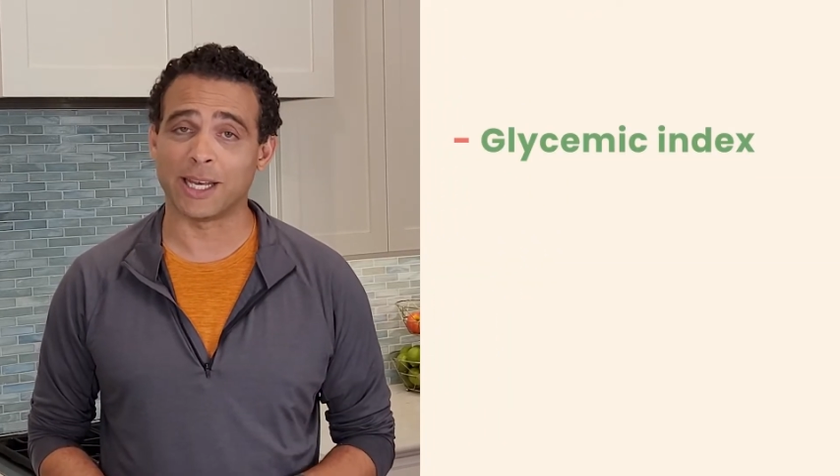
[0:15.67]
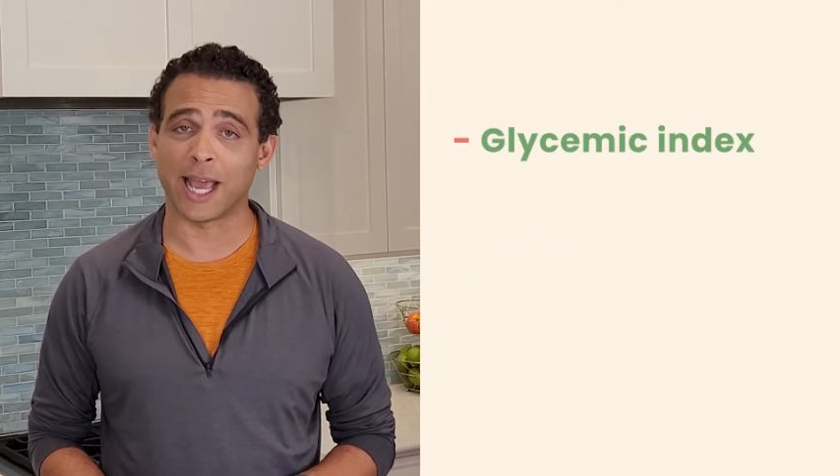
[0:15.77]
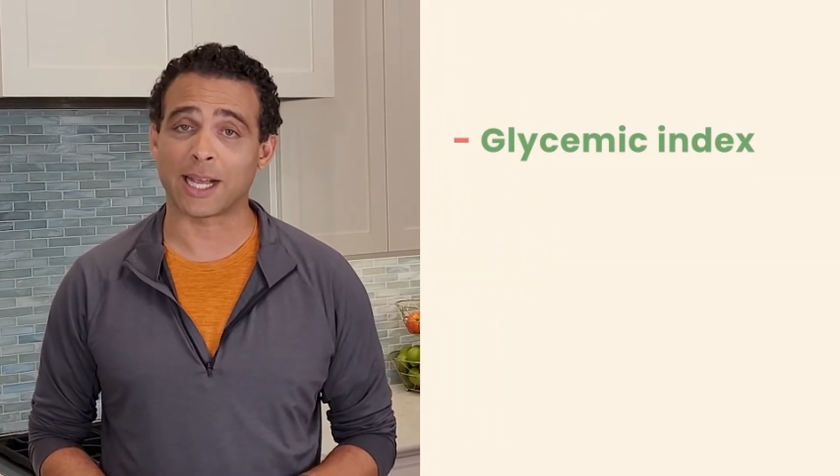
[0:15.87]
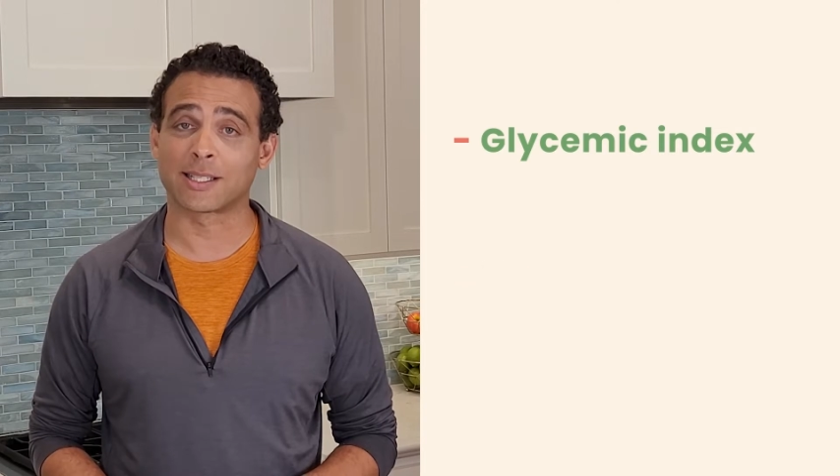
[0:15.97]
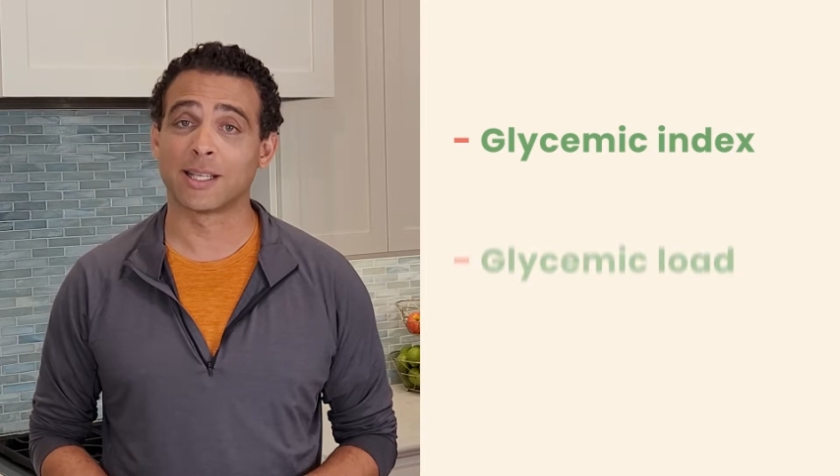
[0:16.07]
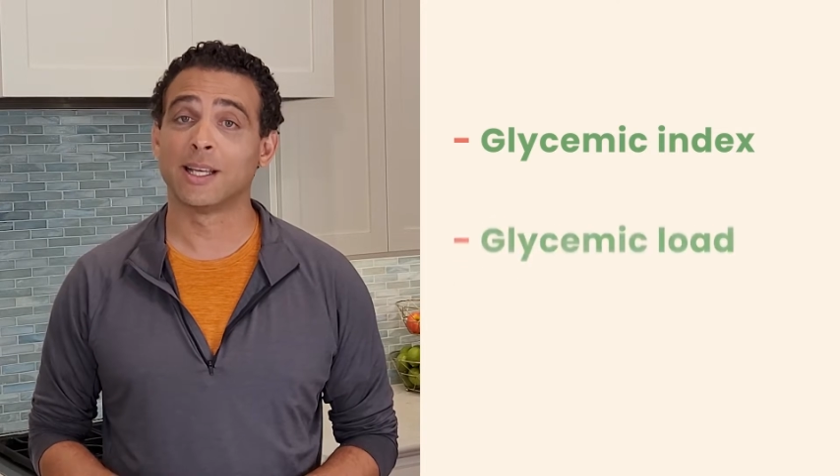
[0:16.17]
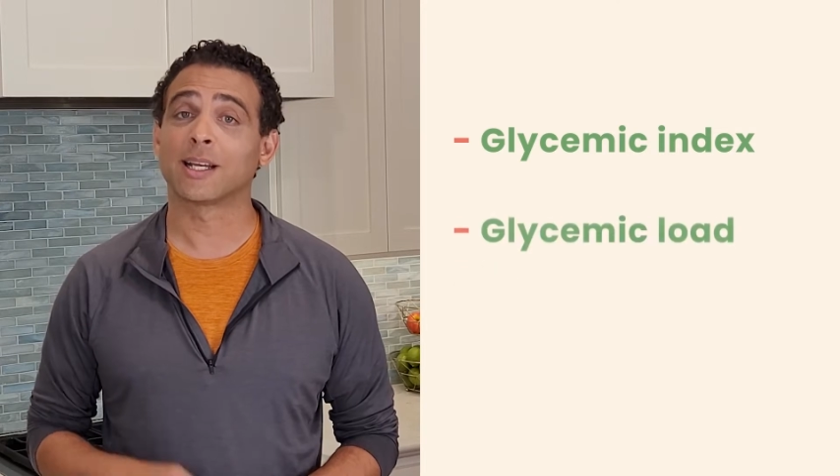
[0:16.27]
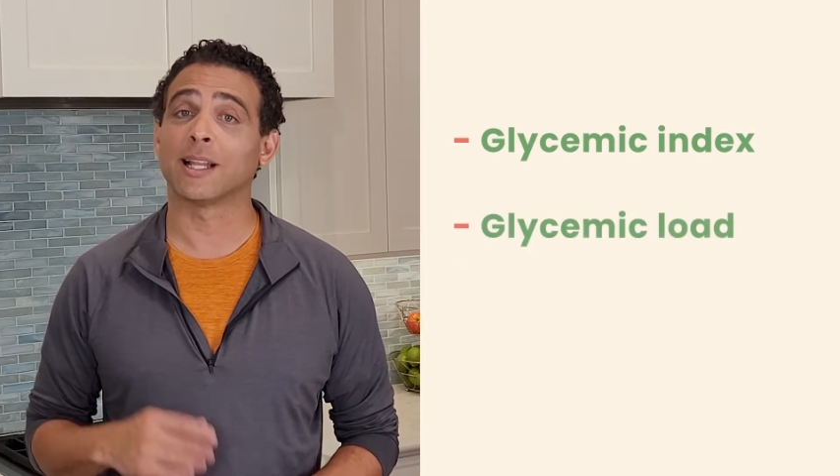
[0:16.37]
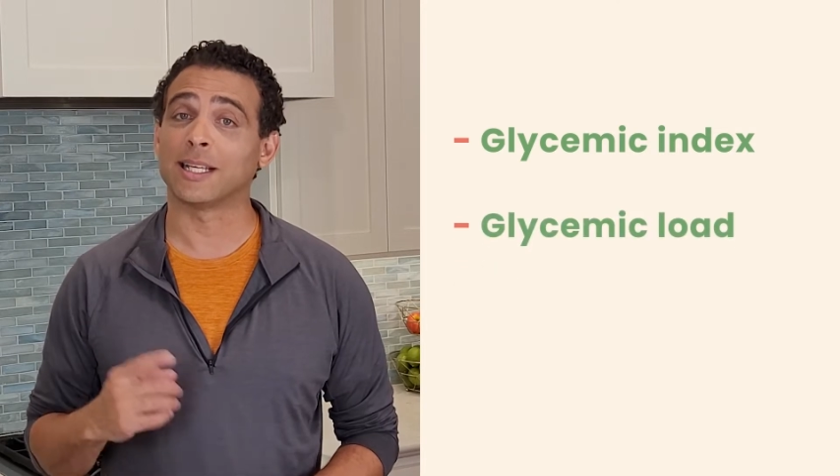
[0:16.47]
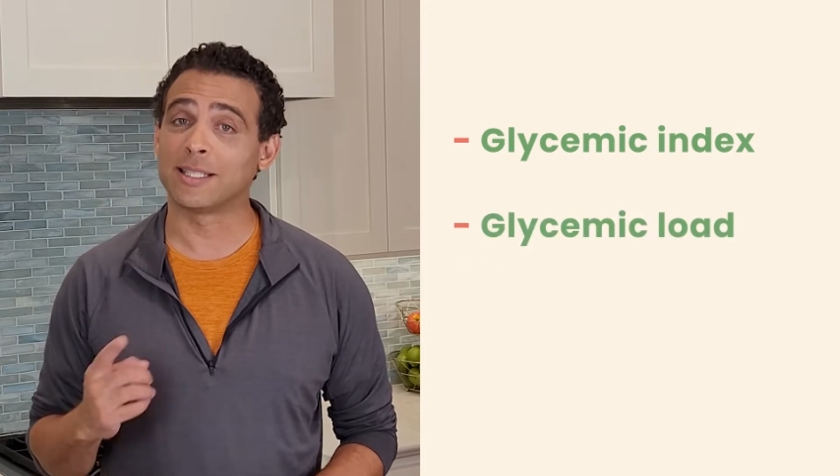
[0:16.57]
index,
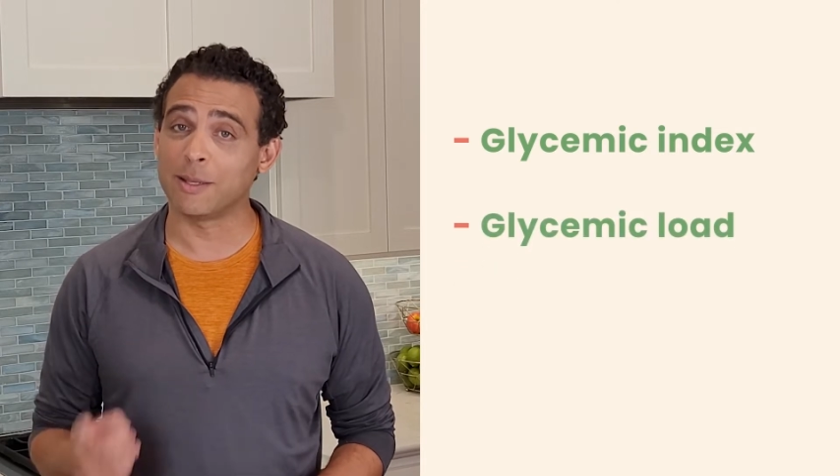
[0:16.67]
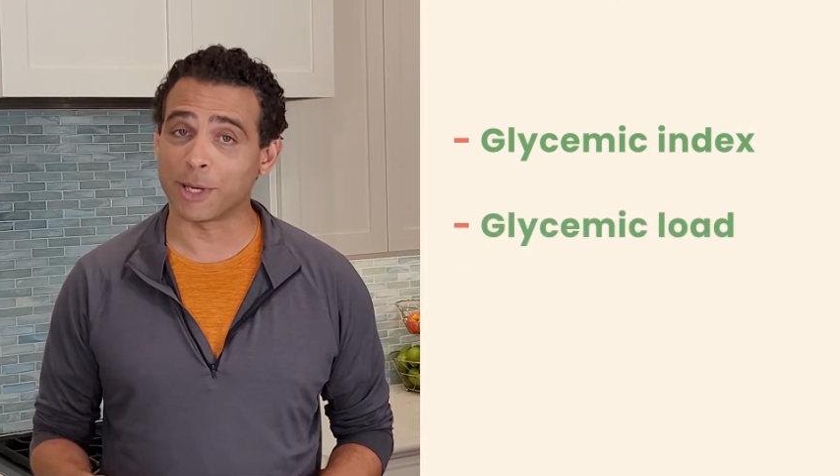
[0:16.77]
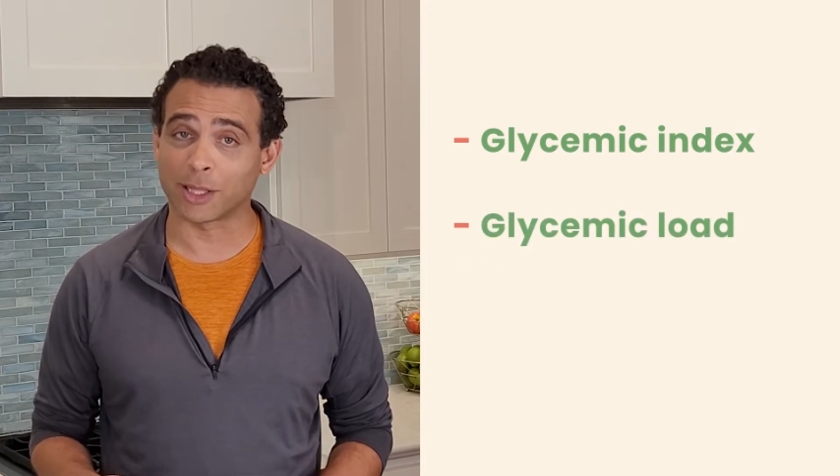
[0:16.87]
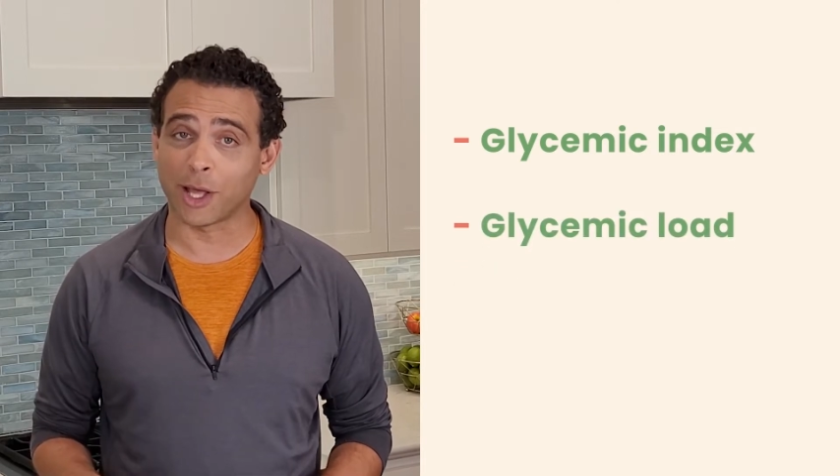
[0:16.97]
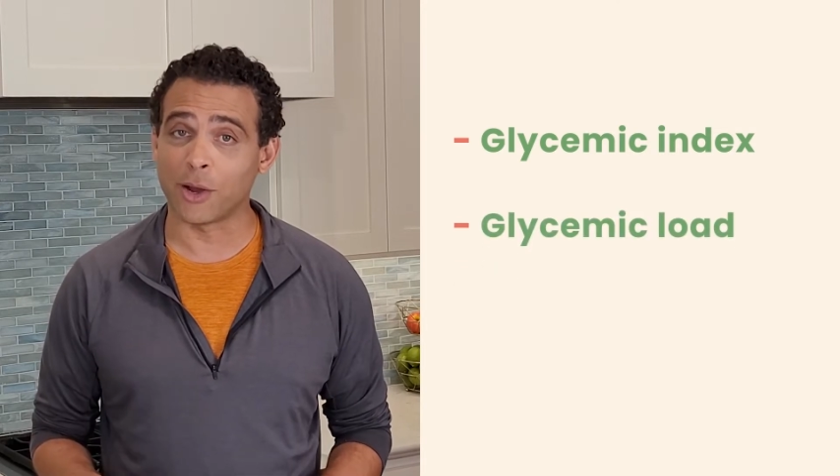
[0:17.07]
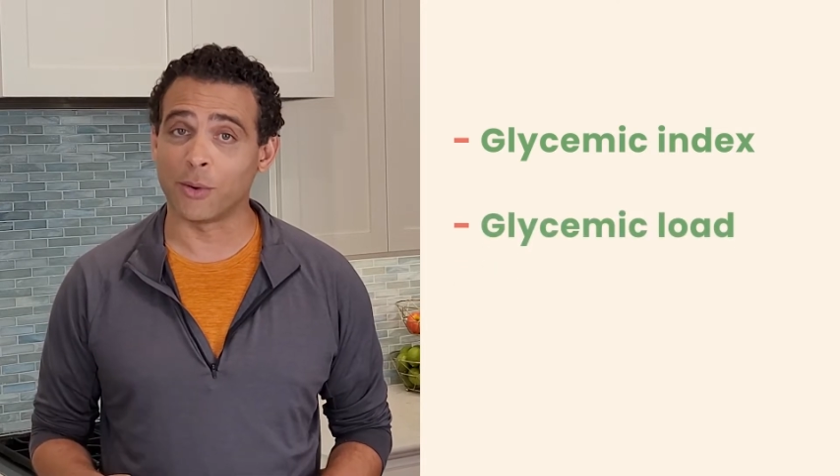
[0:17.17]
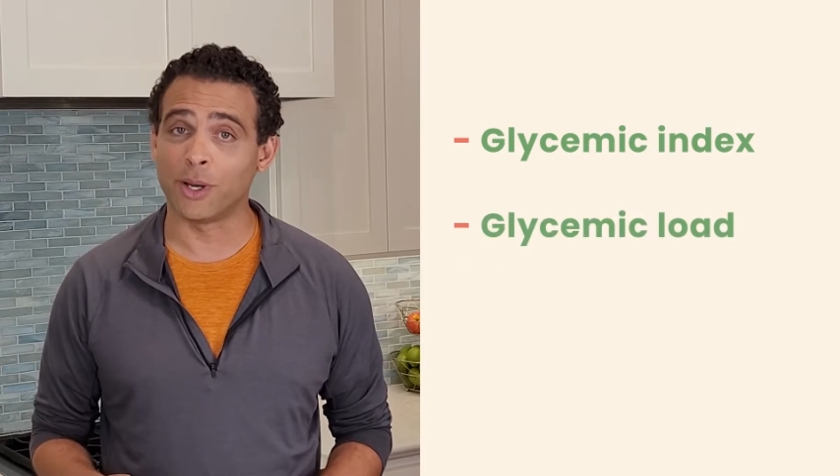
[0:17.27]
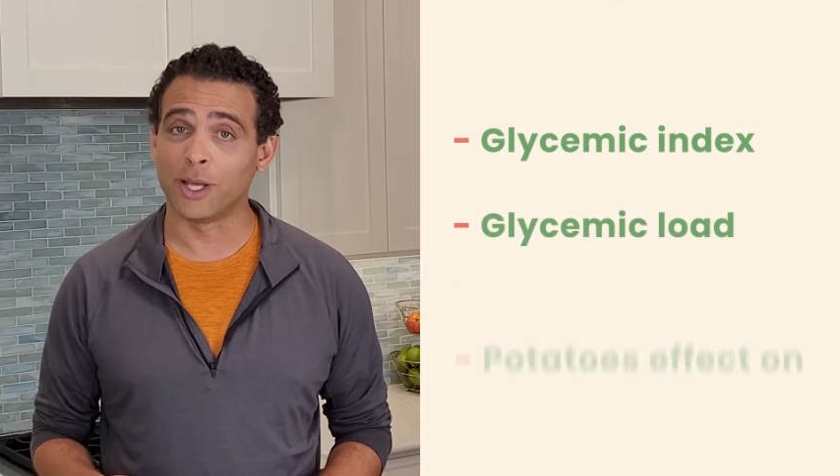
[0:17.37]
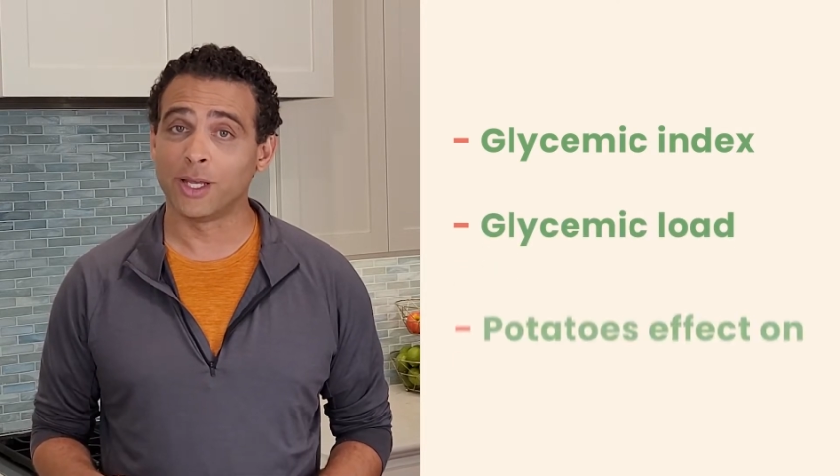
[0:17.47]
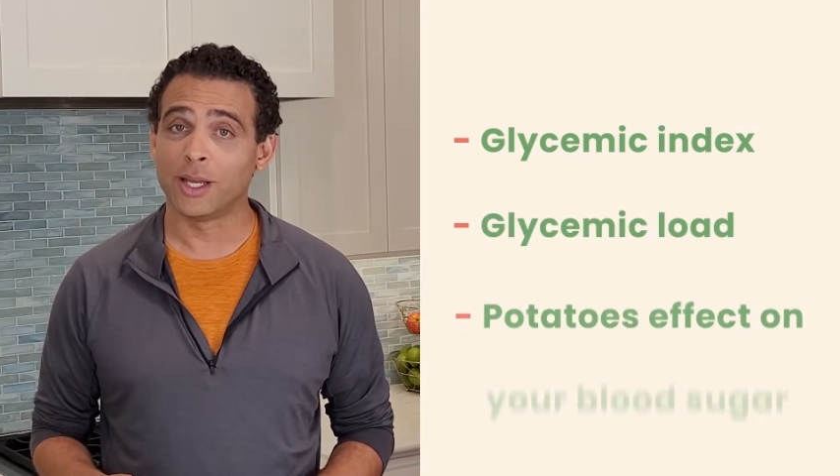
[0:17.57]
glycemic
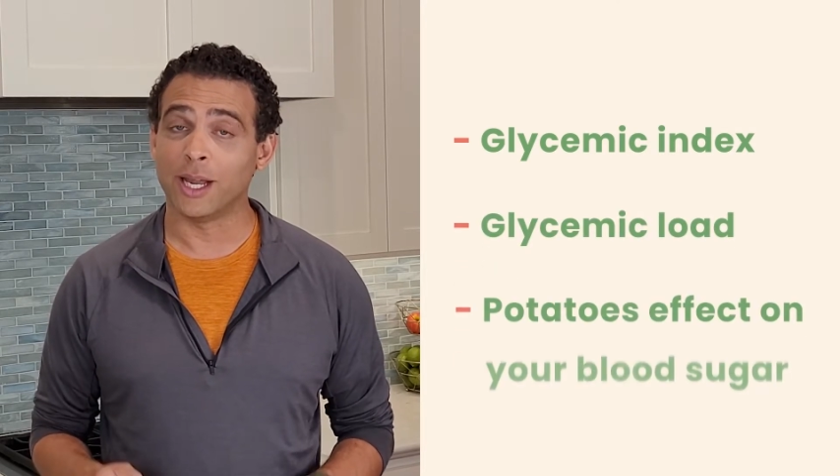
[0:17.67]
load,